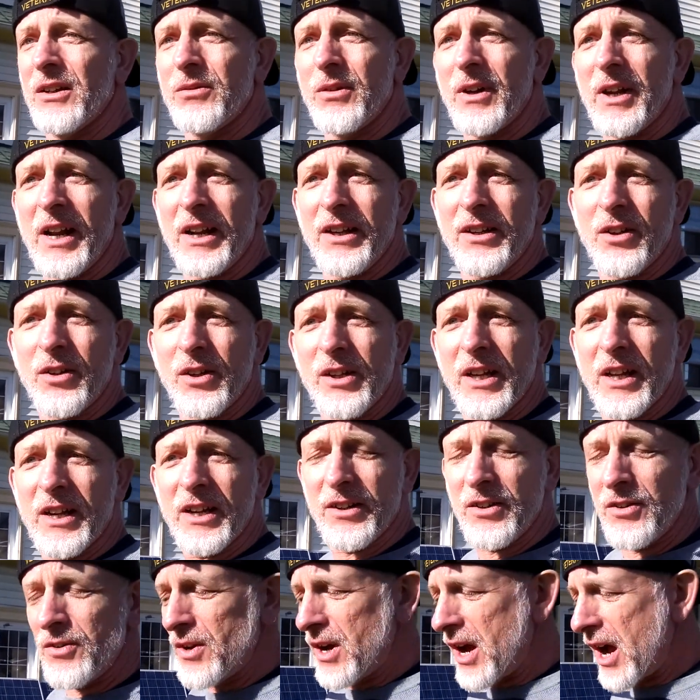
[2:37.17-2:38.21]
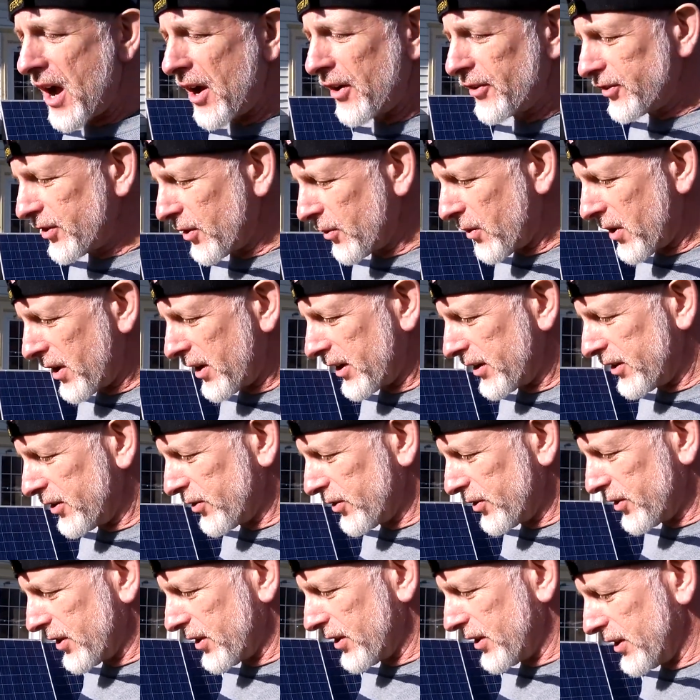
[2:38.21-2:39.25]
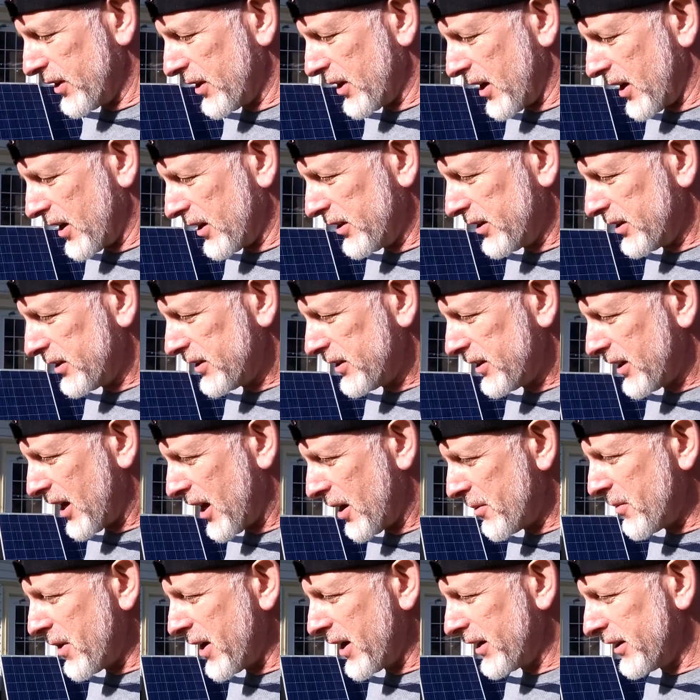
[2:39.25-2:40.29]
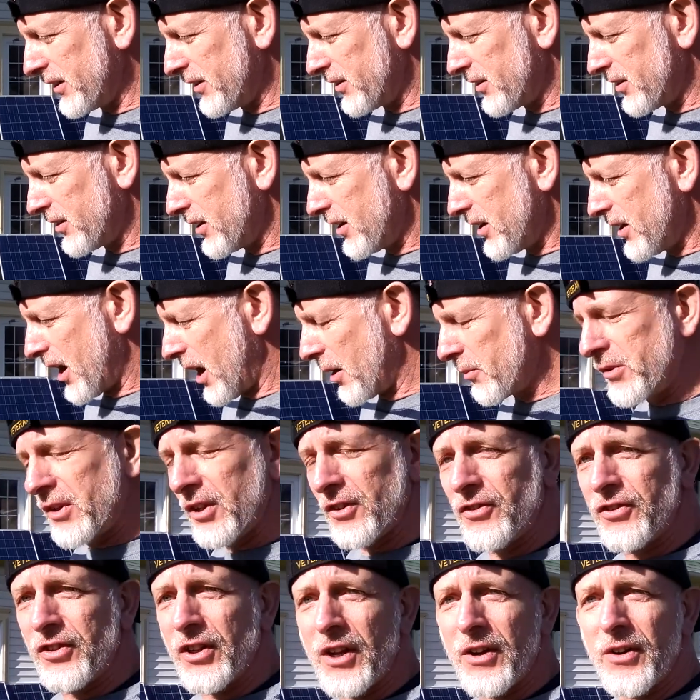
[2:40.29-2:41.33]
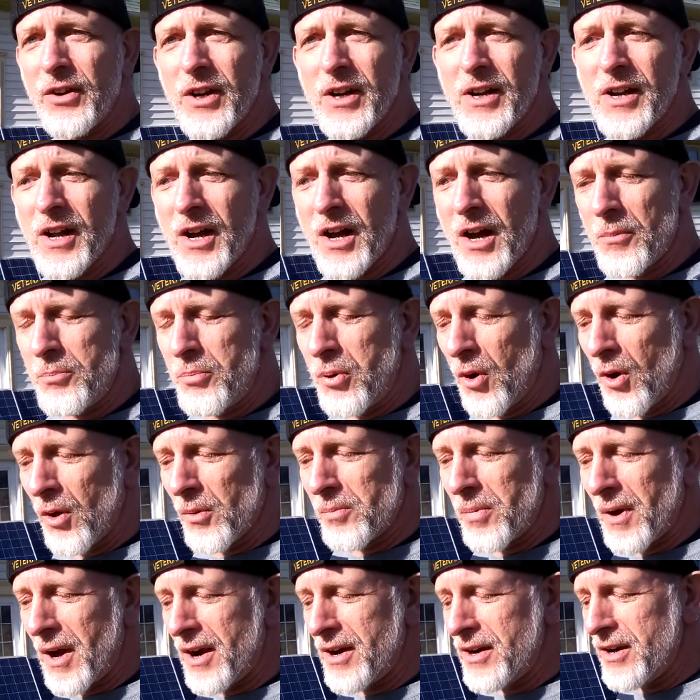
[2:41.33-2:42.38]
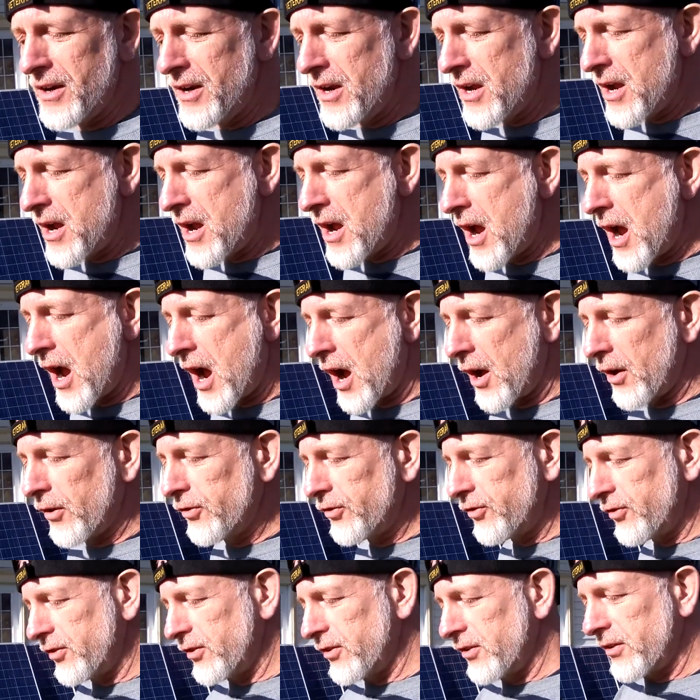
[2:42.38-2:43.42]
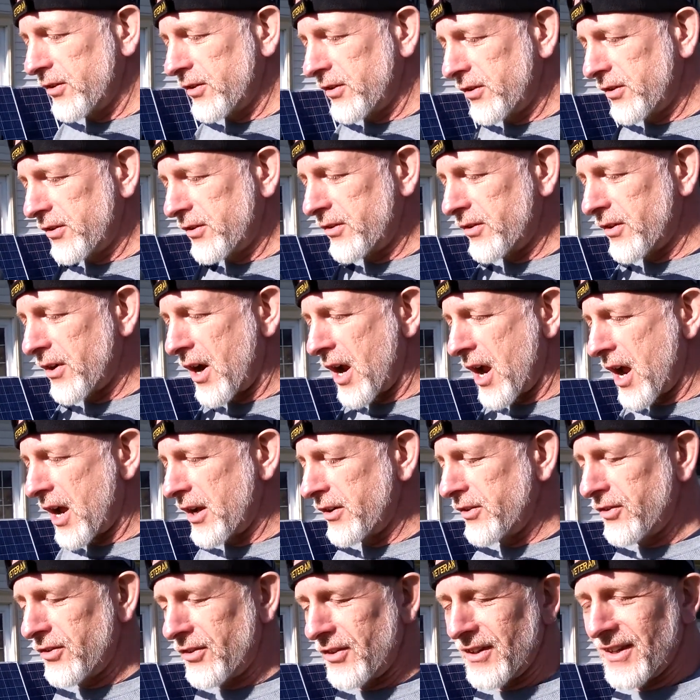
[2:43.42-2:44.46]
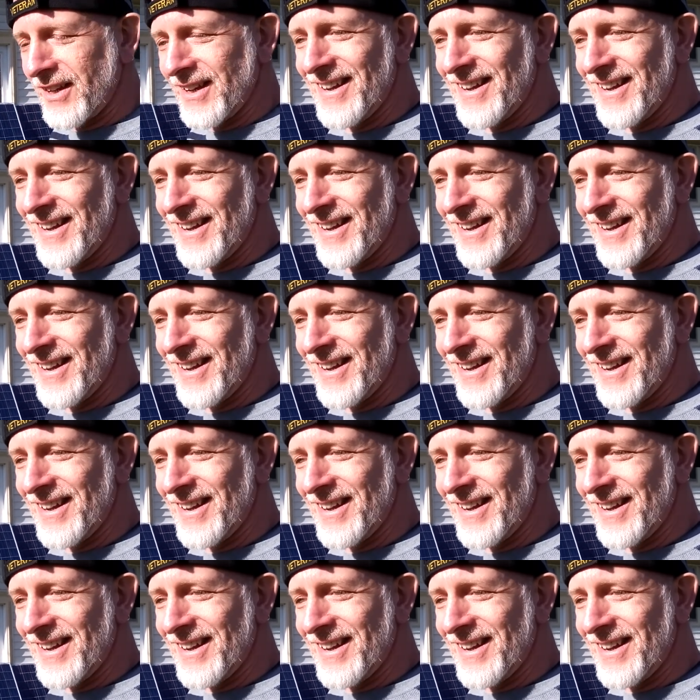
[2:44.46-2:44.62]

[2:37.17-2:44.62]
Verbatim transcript: When I do get a new house, I want to do the, uh, I might, I'm considering a, a pole barn house, garage.